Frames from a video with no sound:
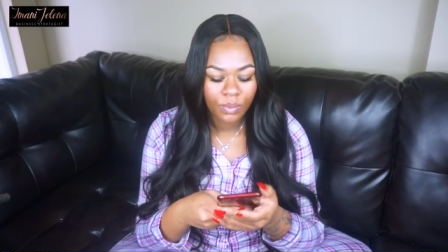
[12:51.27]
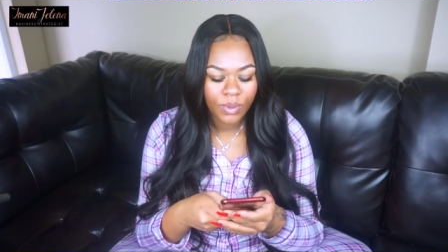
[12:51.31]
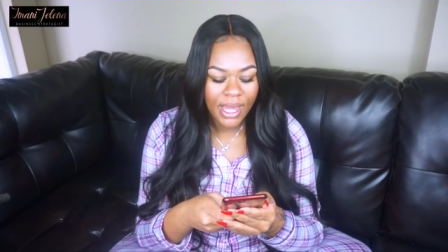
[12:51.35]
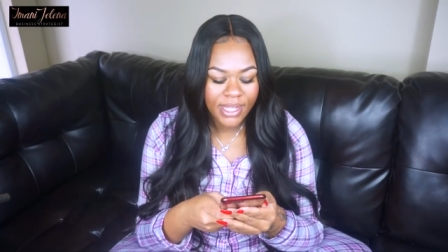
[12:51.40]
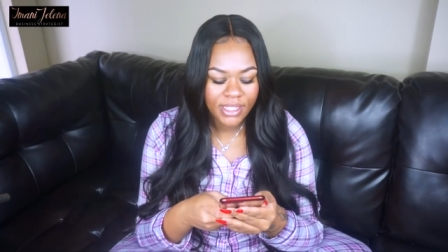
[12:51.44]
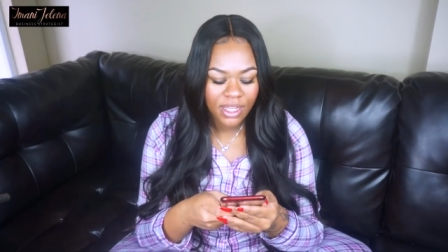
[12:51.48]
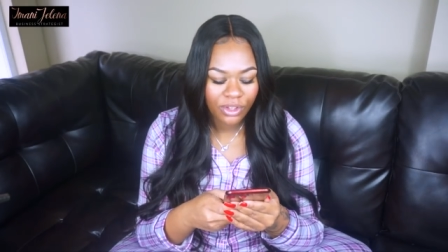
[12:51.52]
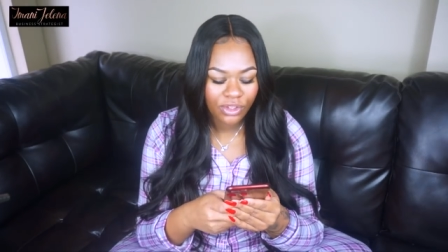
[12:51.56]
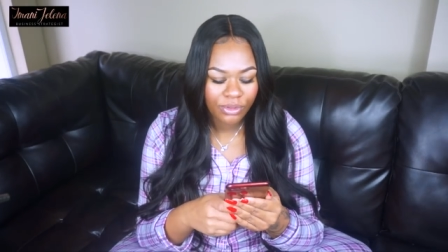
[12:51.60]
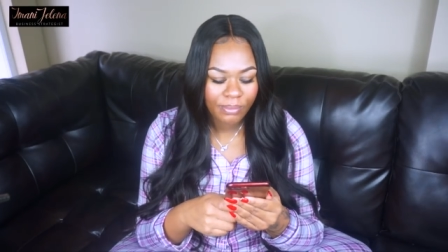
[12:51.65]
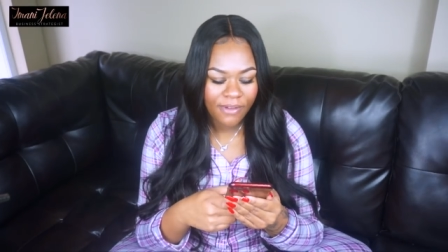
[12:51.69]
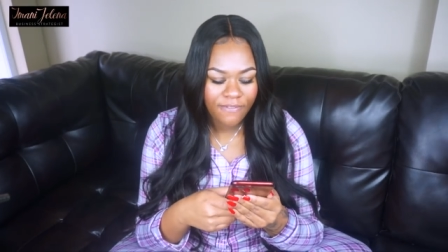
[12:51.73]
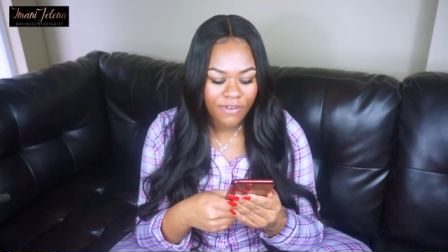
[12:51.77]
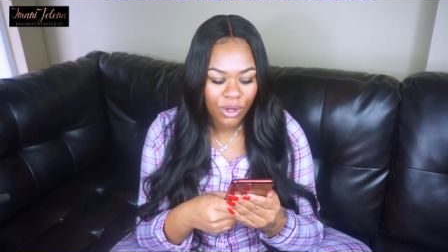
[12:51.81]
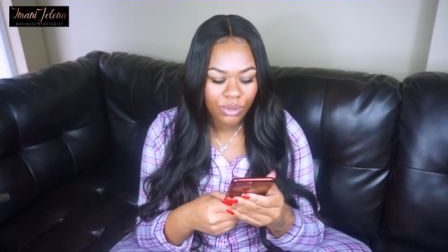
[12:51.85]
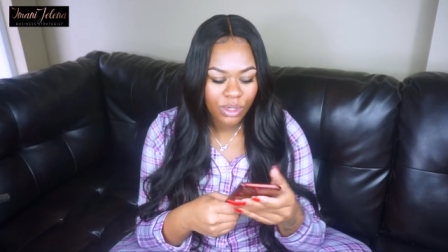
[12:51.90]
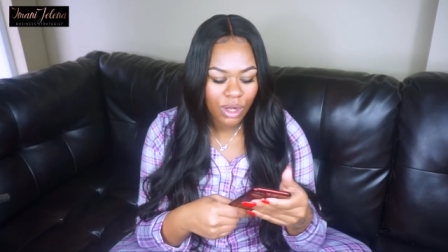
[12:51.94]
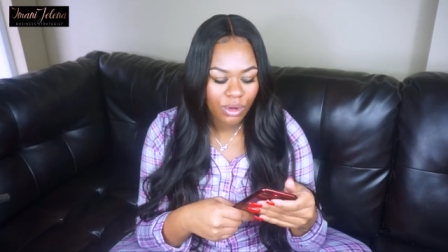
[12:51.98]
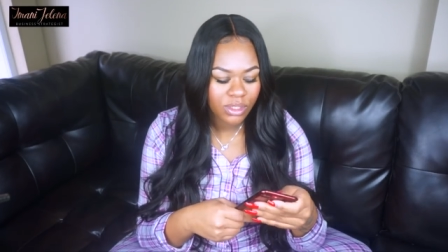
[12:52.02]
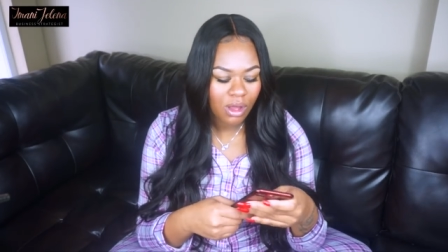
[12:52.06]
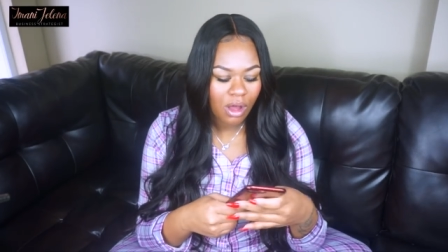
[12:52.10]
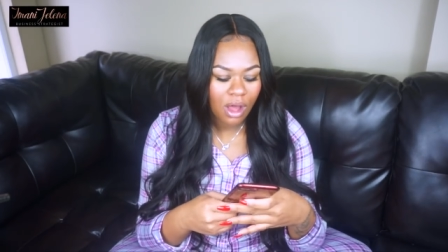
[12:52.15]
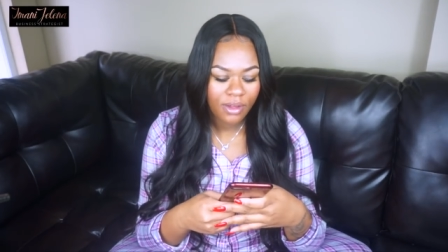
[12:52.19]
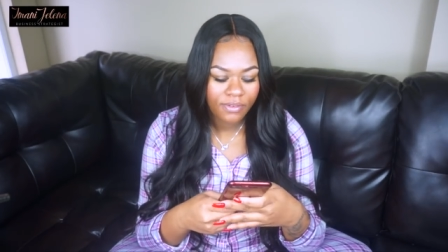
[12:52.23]
When I tell you my phone
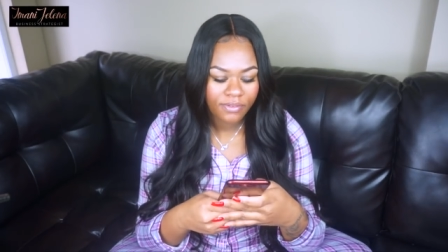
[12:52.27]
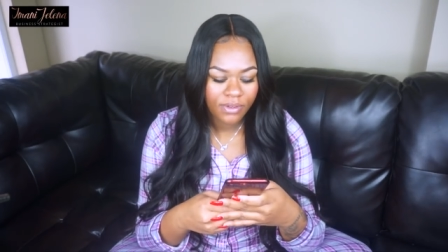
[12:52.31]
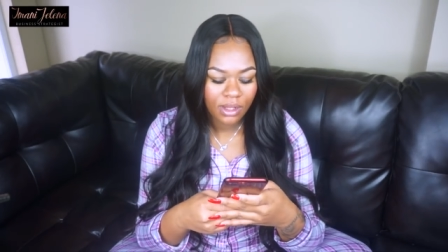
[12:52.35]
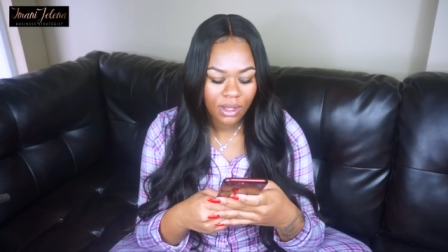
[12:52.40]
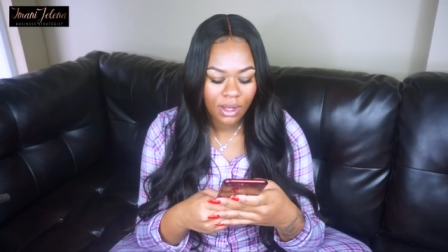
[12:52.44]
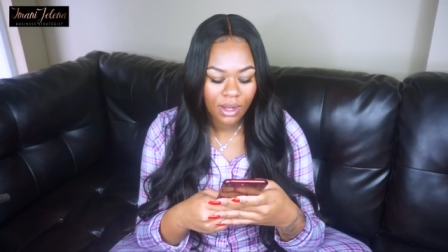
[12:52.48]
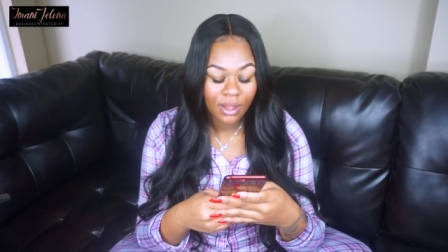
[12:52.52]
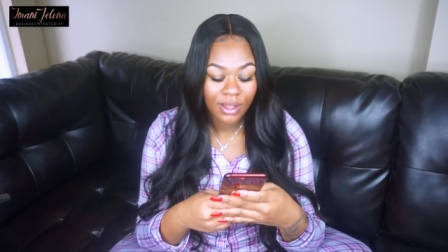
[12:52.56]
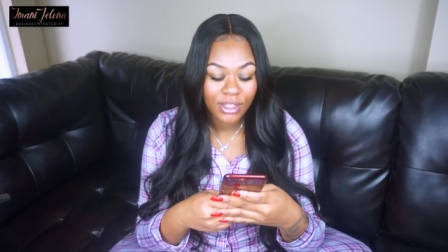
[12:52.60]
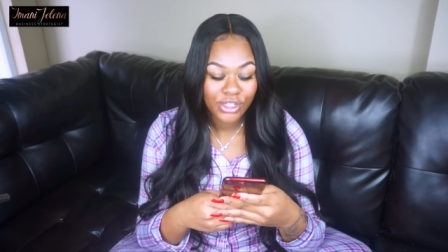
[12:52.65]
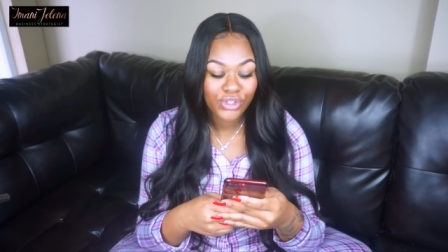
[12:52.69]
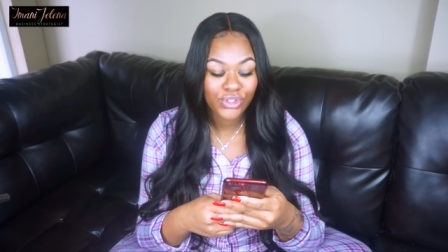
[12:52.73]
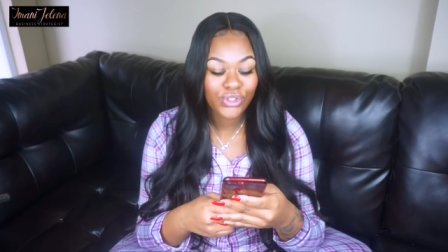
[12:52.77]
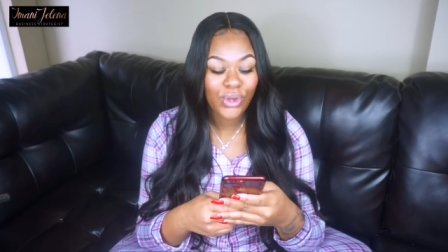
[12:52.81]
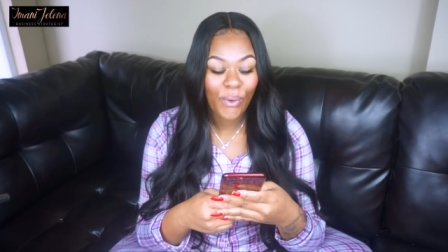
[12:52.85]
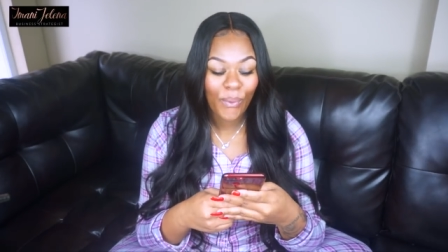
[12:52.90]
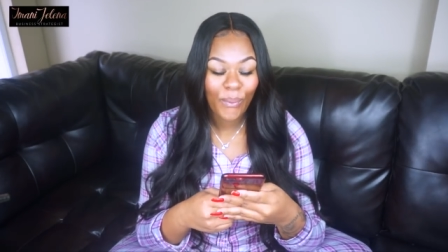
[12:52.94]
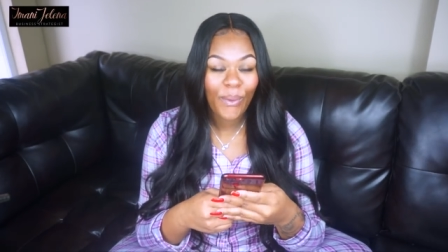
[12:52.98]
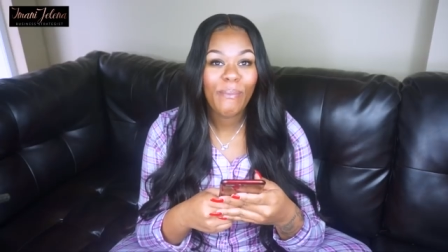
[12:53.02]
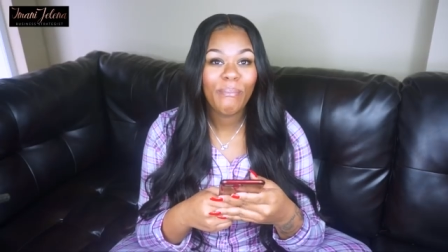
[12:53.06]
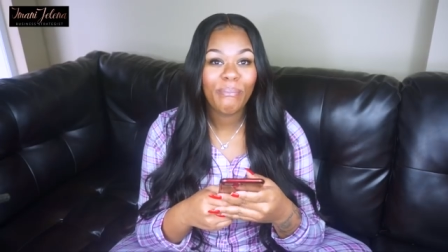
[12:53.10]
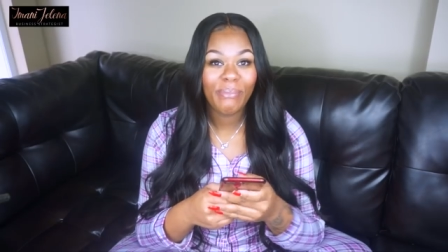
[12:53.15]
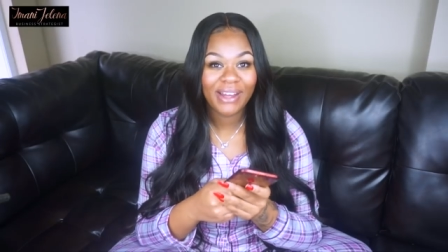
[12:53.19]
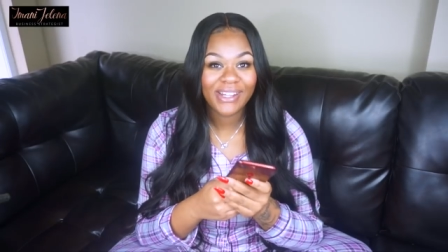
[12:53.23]
goes off
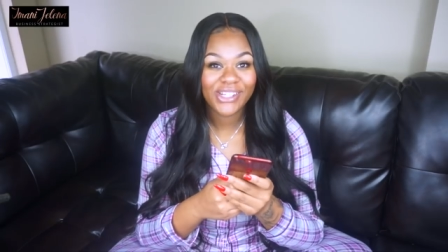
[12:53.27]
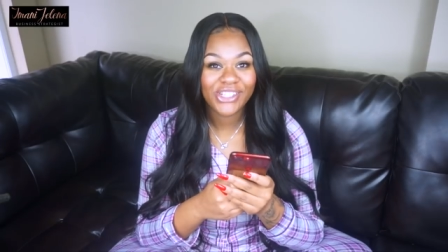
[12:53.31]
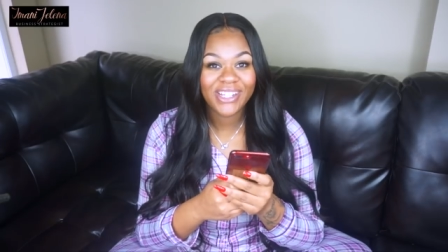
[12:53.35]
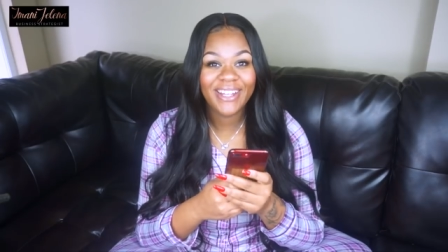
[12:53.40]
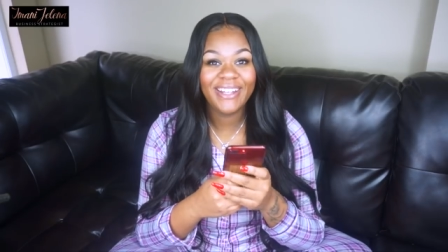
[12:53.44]
so much,